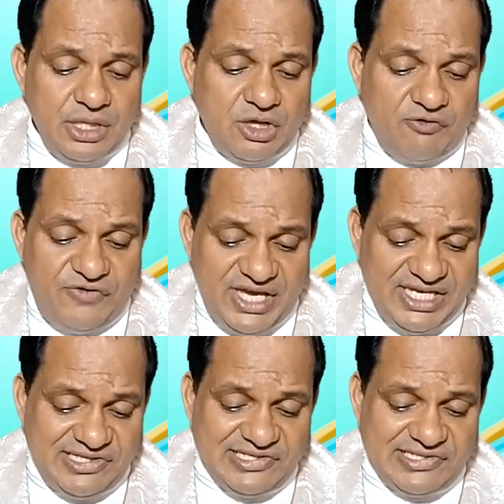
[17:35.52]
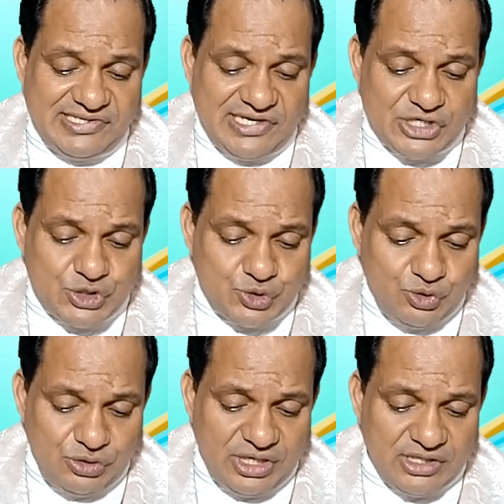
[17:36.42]
Now faith is the
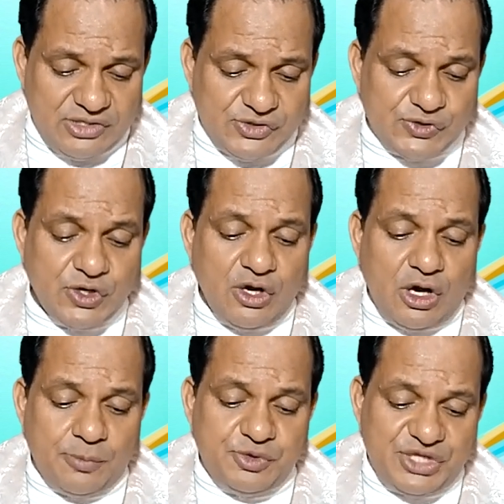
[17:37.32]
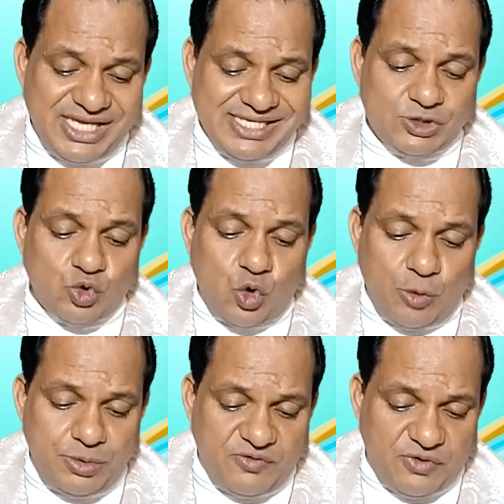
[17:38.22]
assurance of things
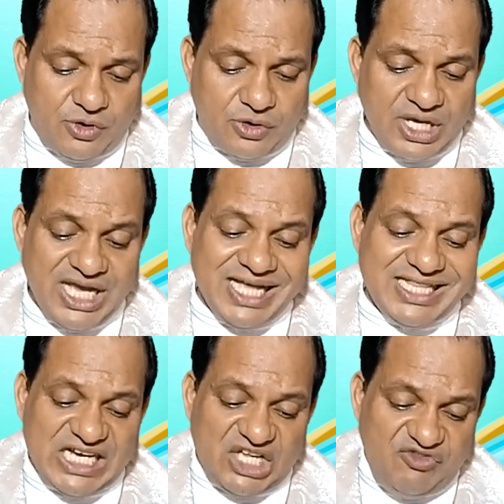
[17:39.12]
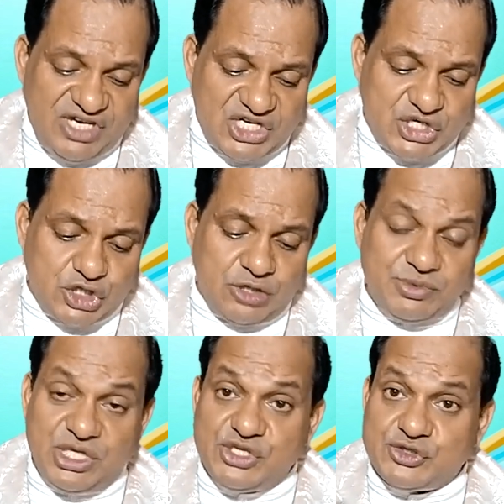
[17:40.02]
hoped for, the conviction
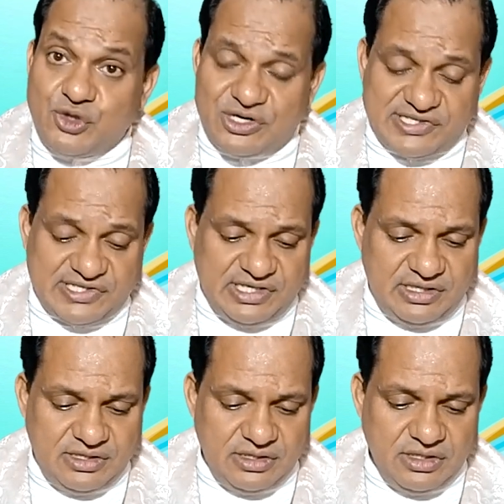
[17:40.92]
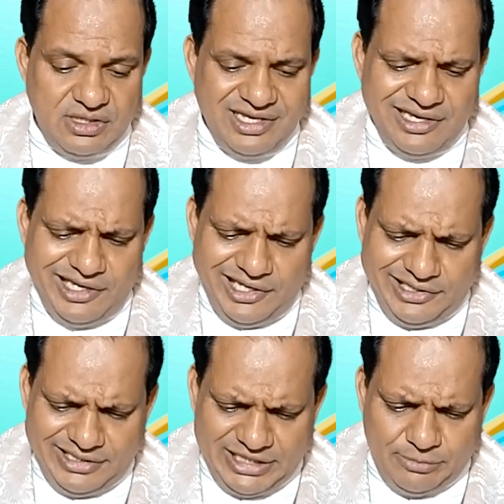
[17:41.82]
of things not seen.
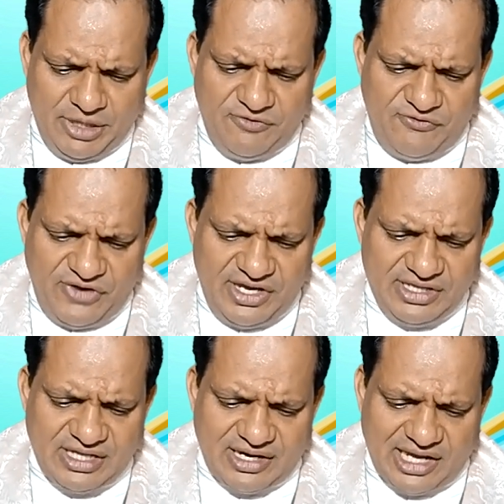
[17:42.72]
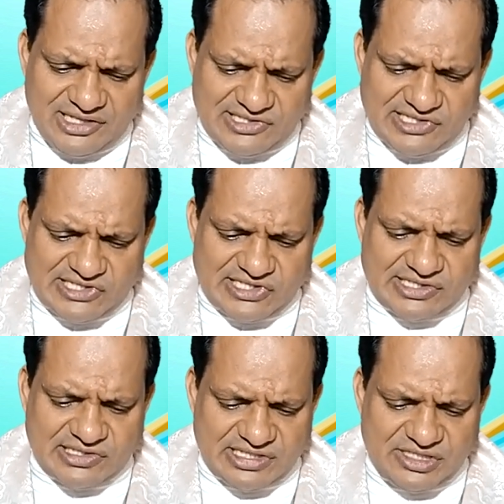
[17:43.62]
Indeed, by faith our
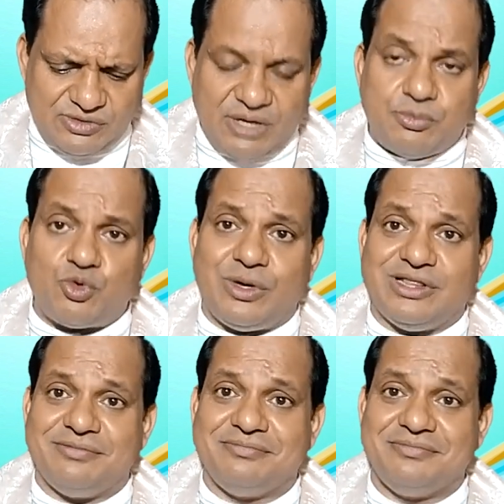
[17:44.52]
ancestors received approval.